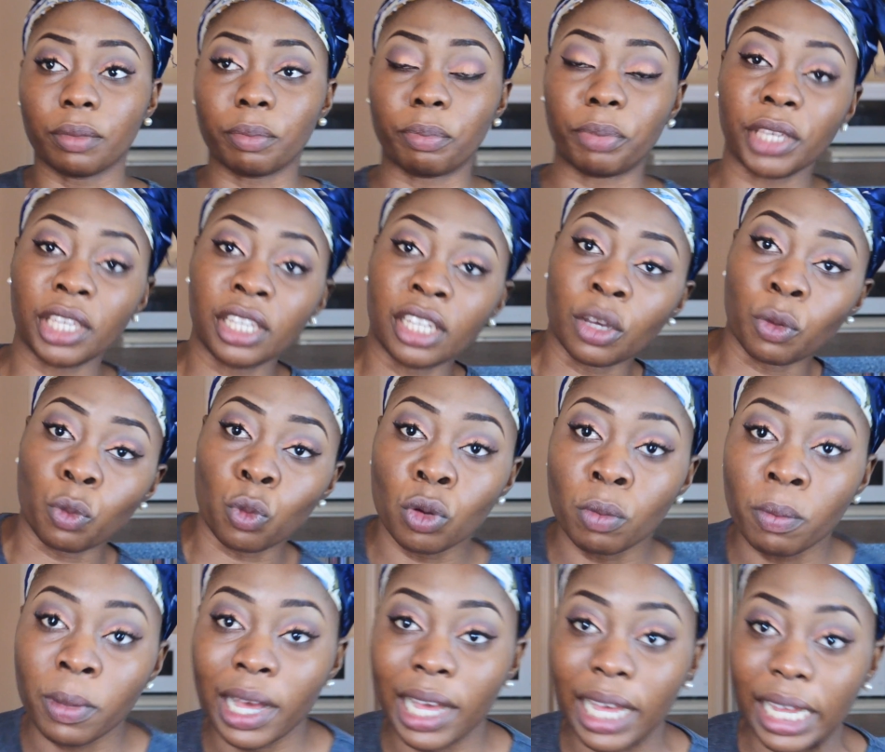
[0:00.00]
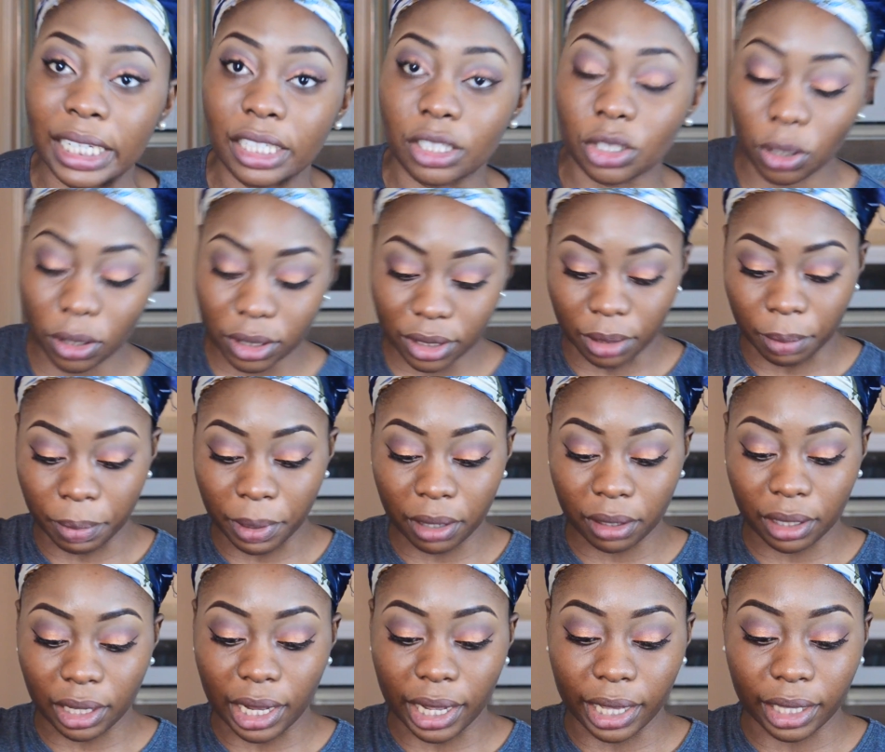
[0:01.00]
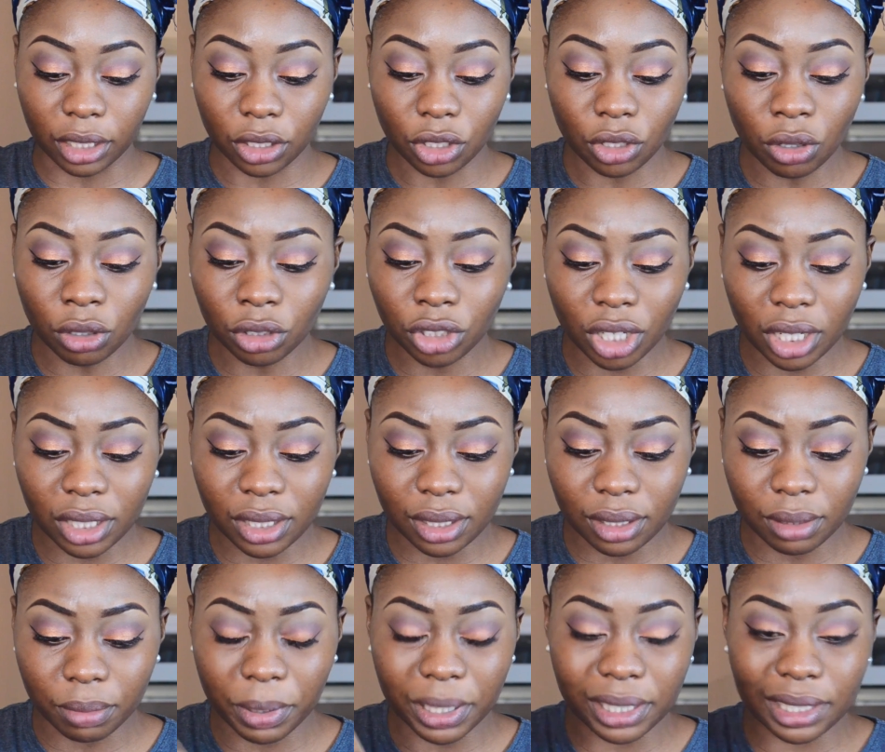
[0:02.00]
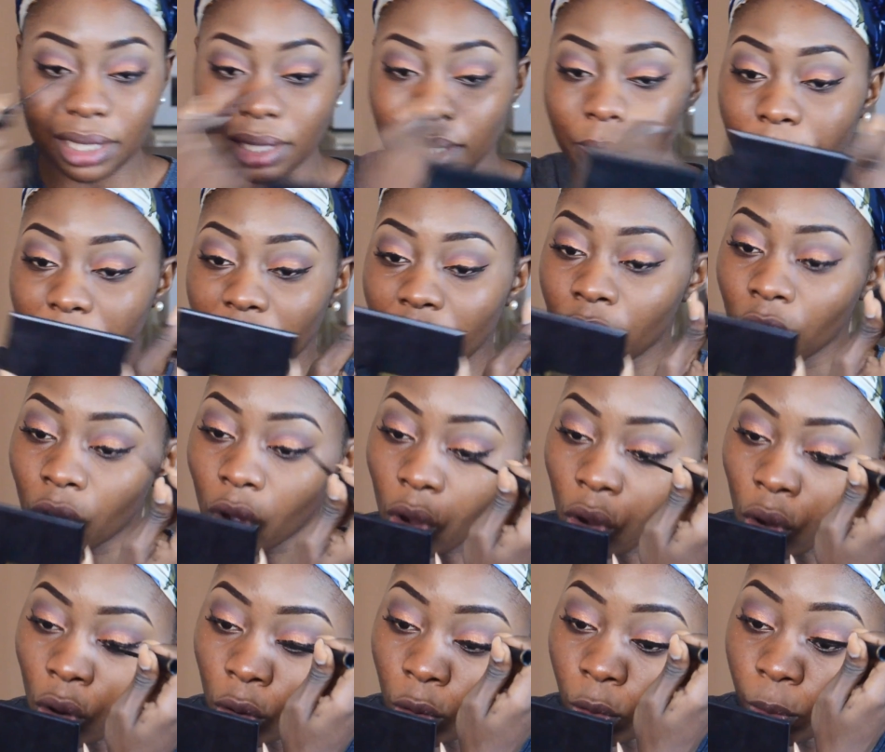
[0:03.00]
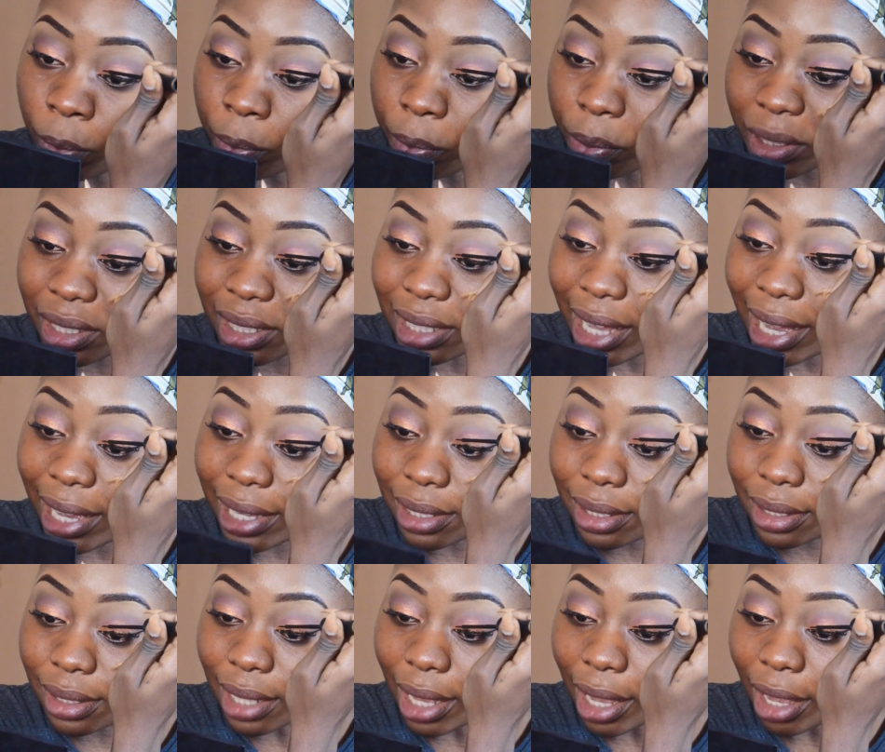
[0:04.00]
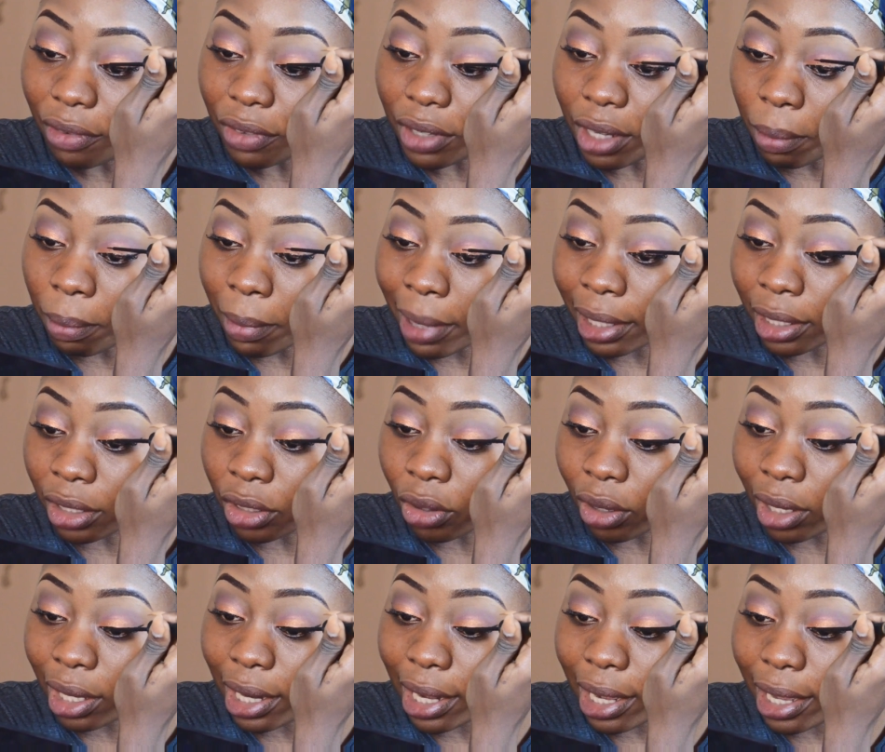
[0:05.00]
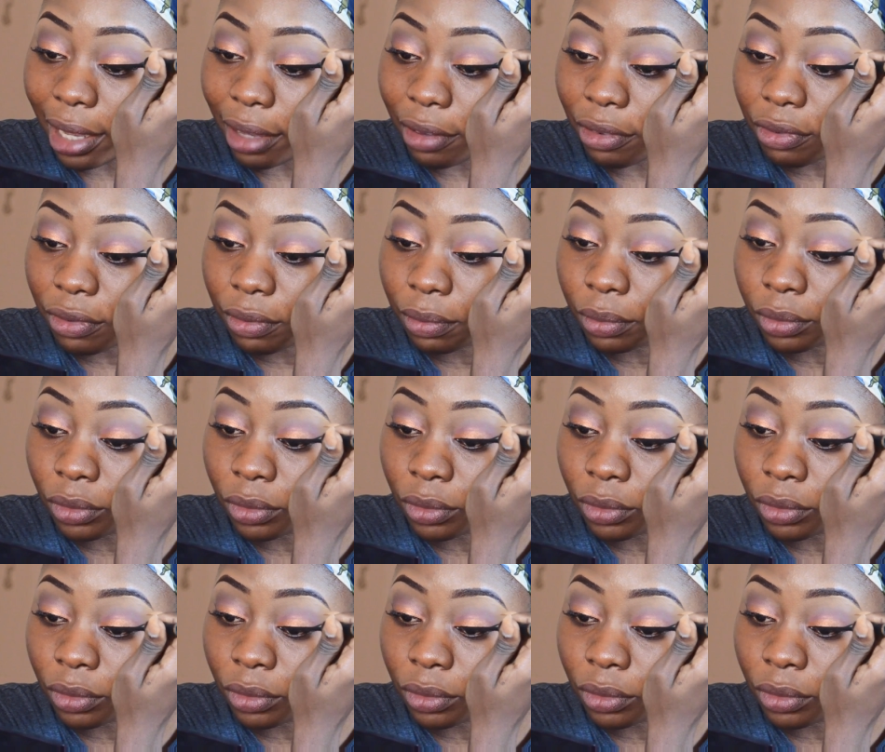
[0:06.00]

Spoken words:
being a woman. It talks about, like, you know, just basically being whole, besides having a man in your life